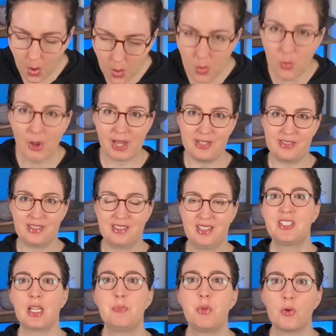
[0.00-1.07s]
always
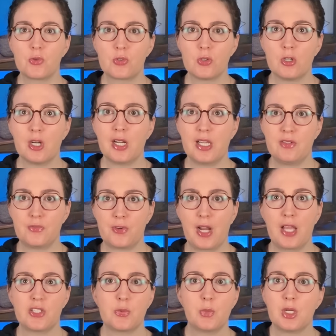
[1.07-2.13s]
say bonjour in
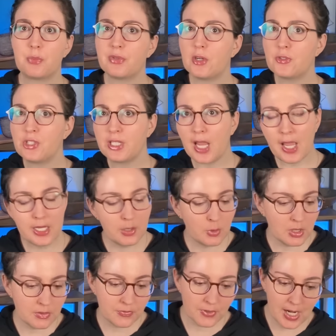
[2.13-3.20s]
France when approaching anyone